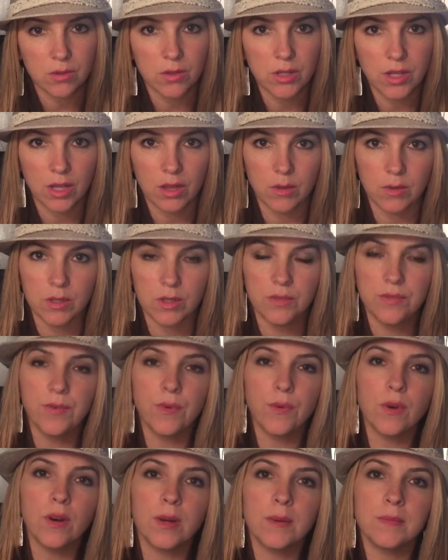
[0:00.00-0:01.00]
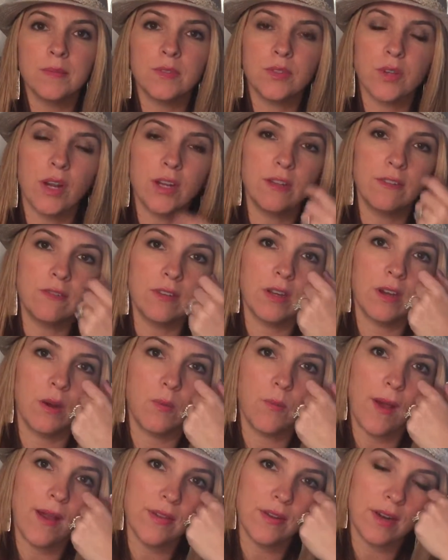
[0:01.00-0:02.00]
yellowish form, trying to figure
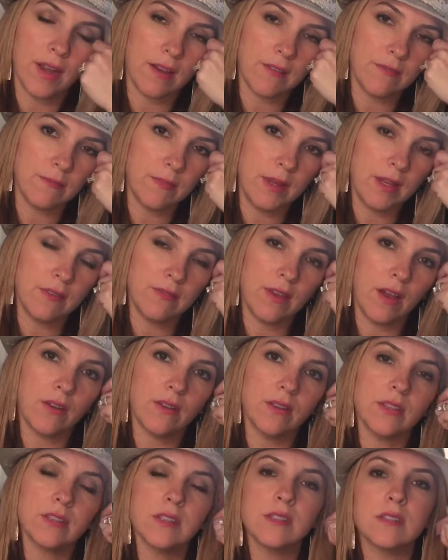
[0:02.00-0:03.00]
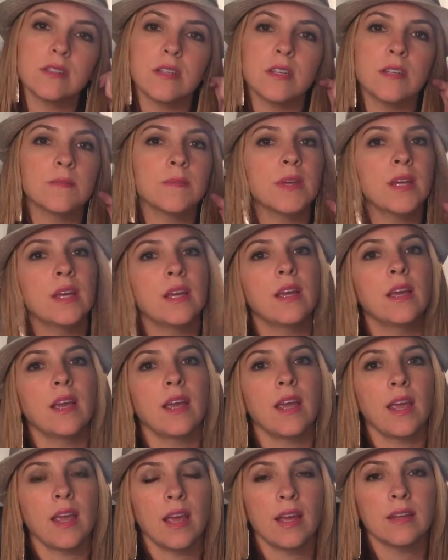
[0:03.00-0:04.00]
out why they're not being found in the system,
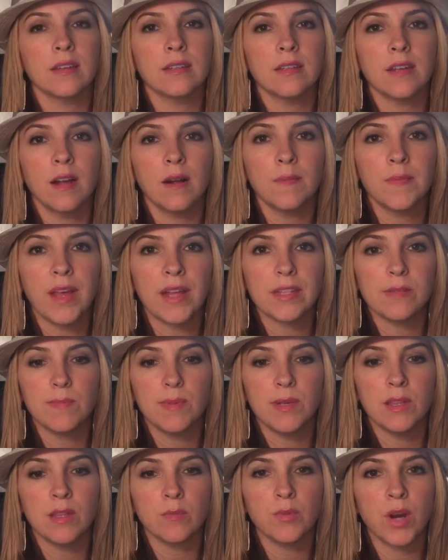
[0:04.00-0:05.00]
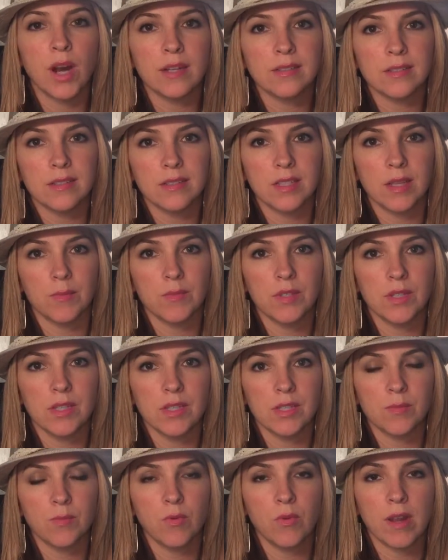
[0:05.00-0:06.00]
and that's been the process up to
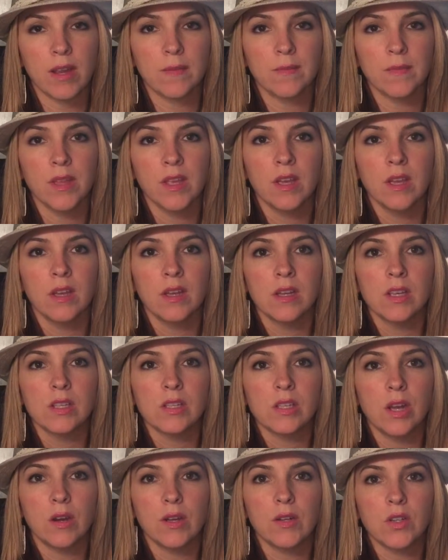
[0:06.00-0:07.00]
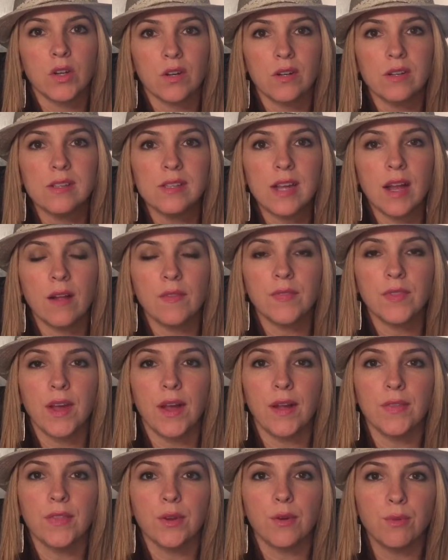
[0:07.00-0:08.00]
this point. So it turns out
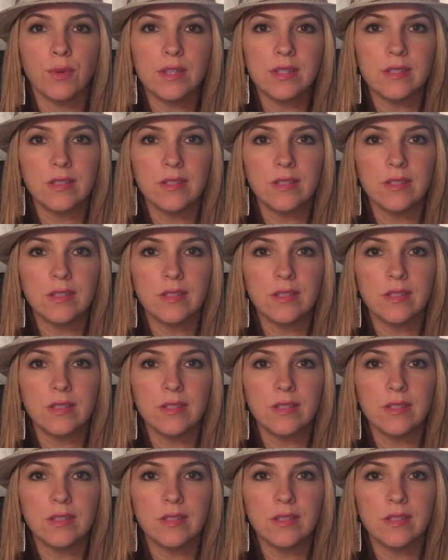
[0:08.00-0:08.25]
that there